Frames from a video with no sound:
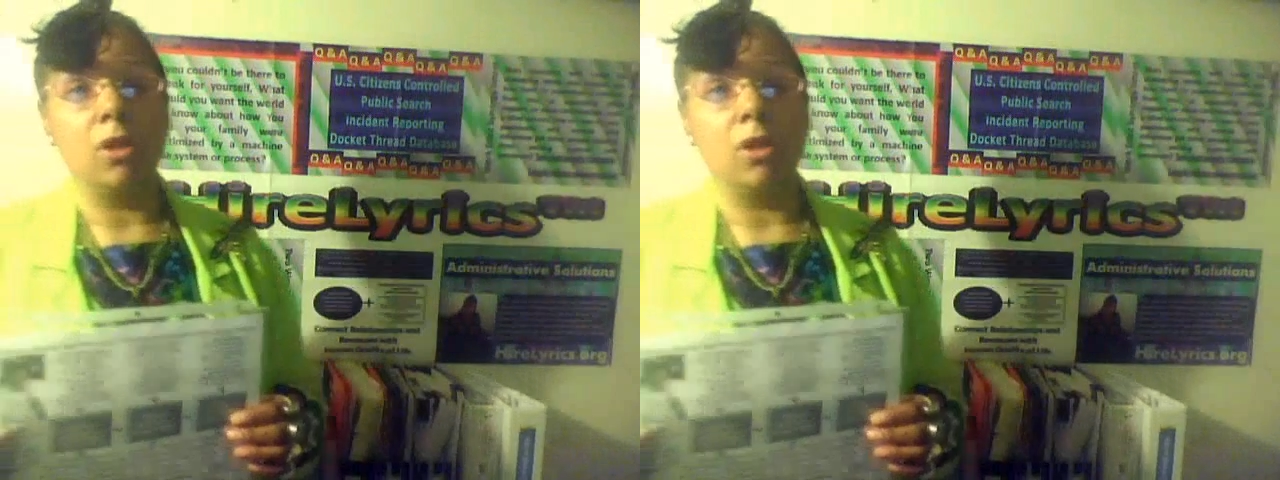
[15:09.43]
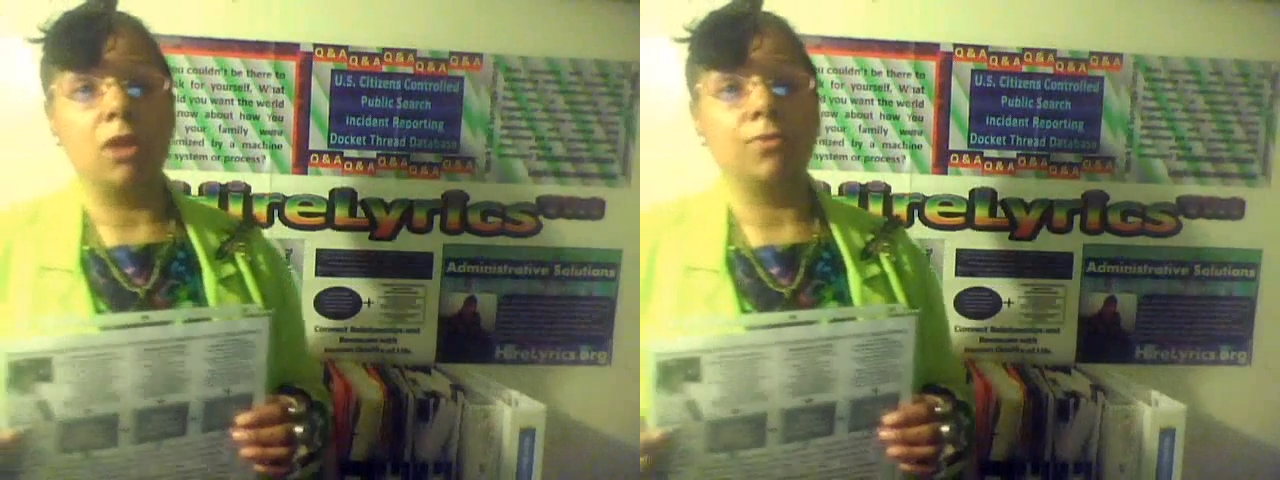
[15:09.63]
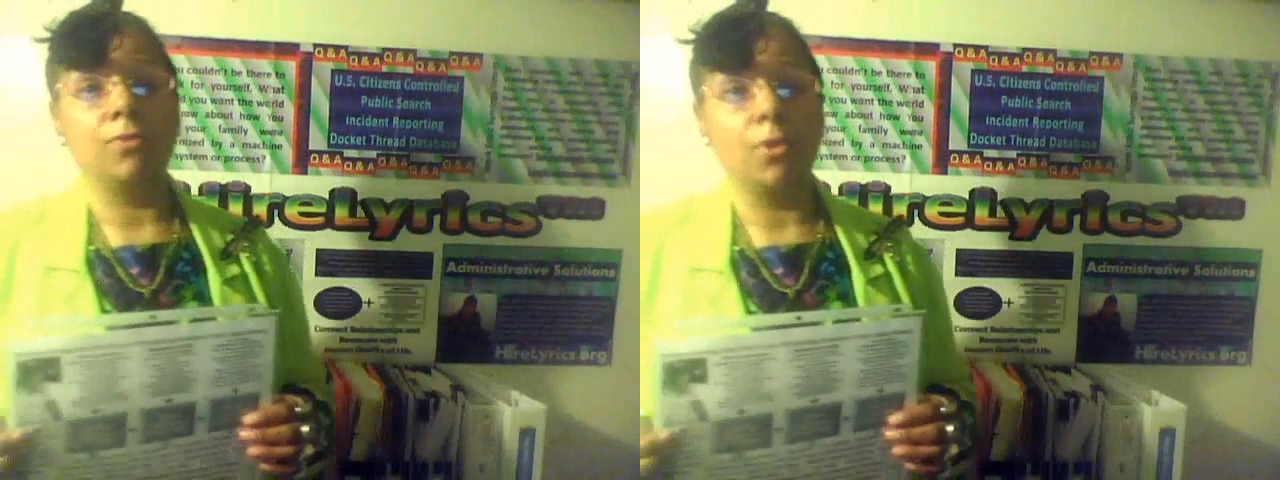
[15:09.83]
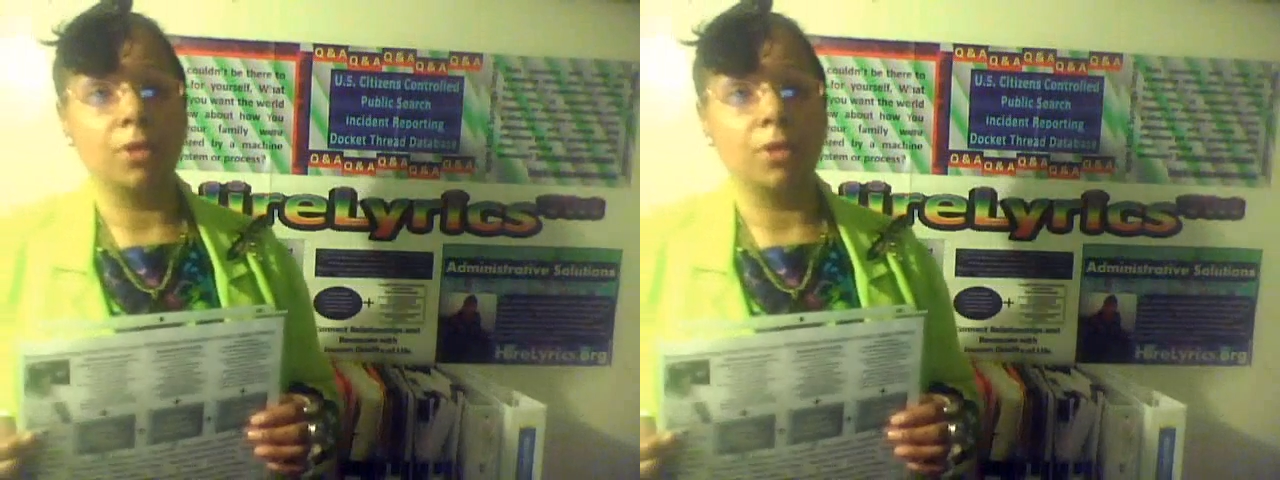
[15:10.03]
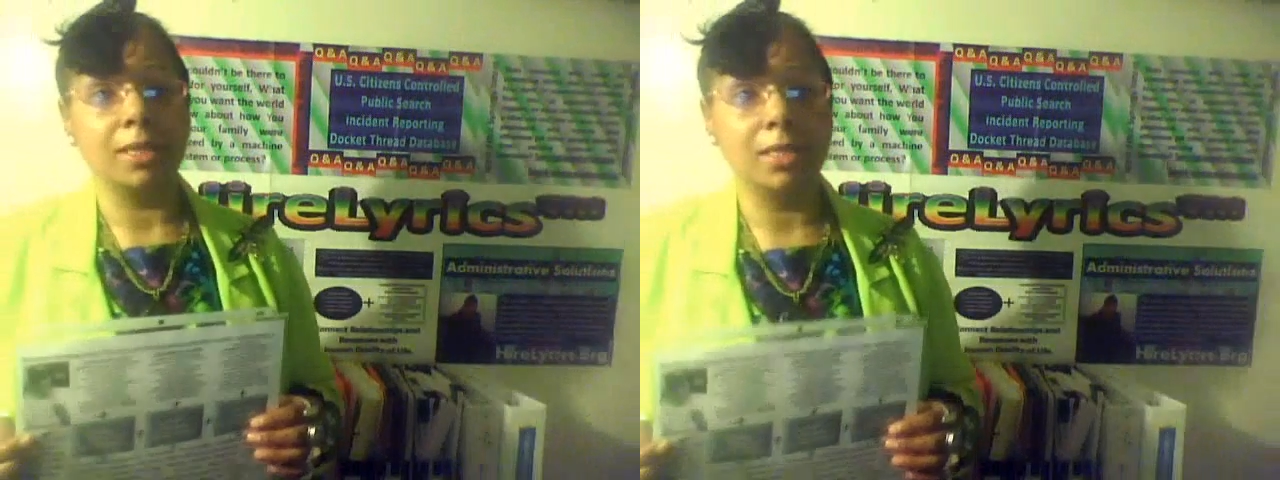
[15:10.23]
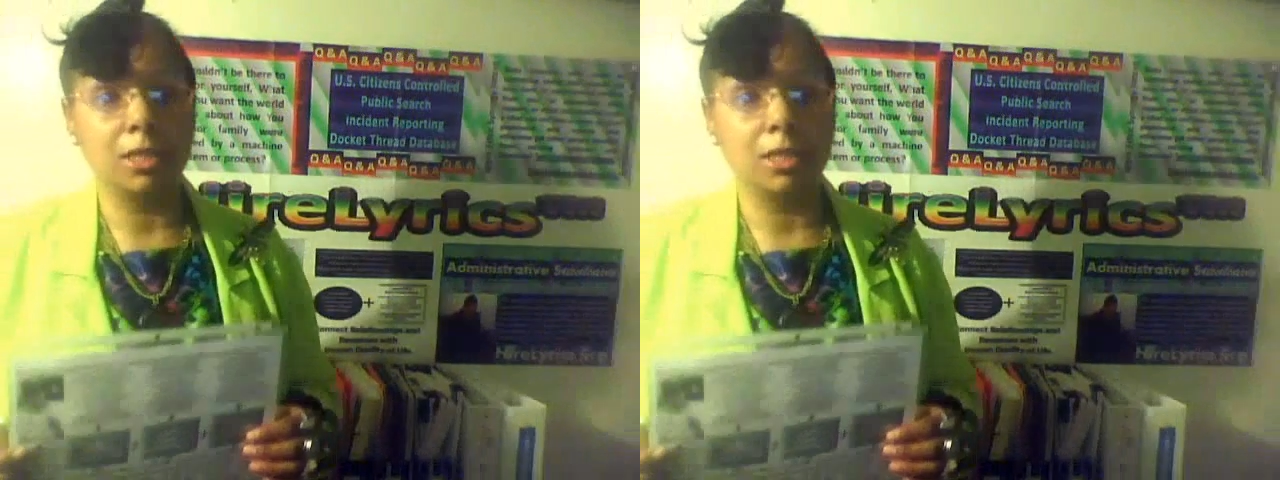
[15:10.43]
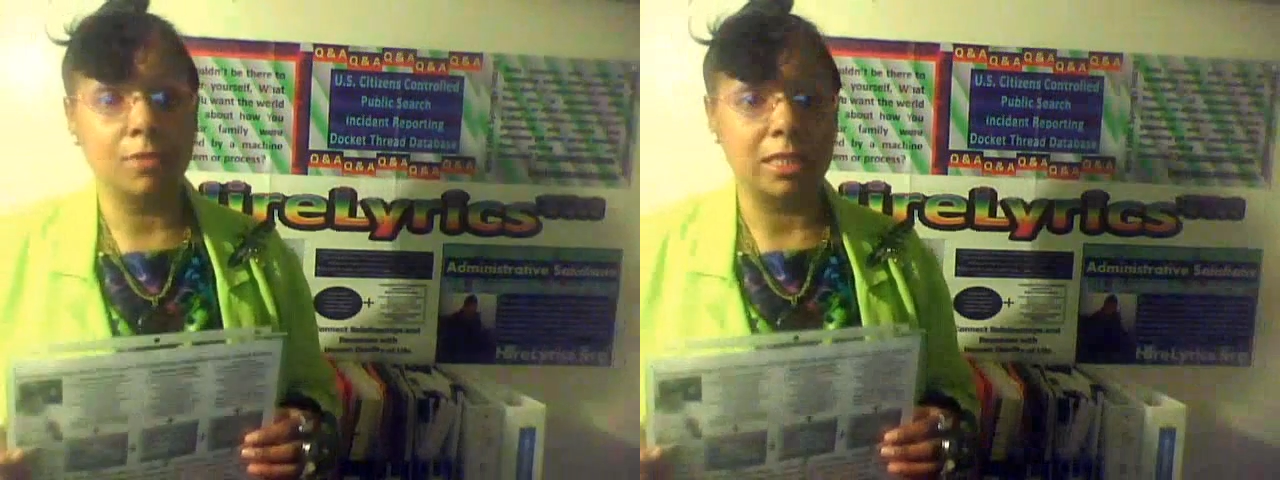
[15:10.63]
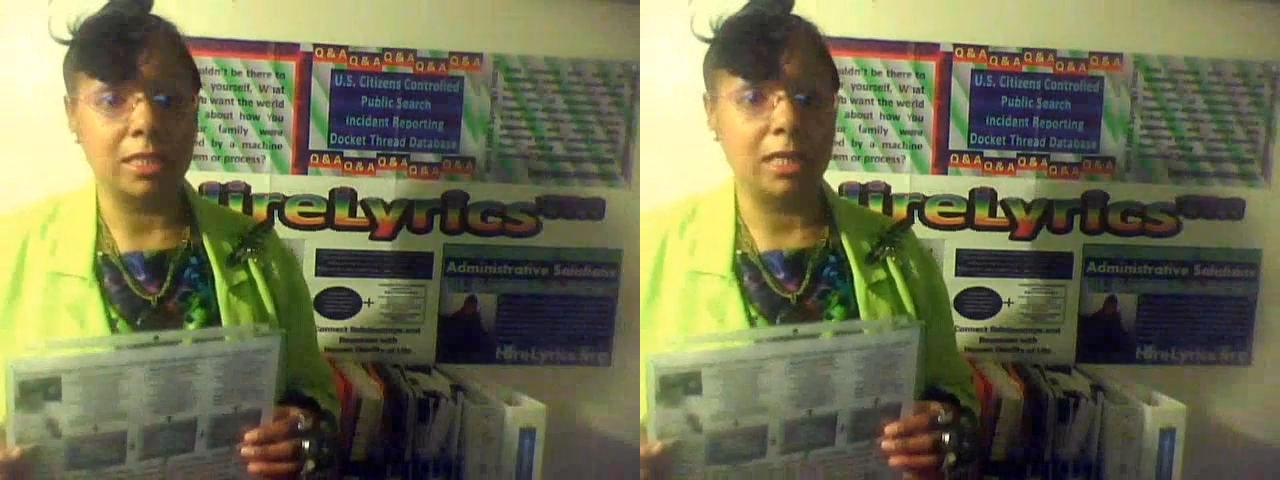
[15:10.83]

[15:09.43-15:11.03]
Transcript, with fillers: large voter constituency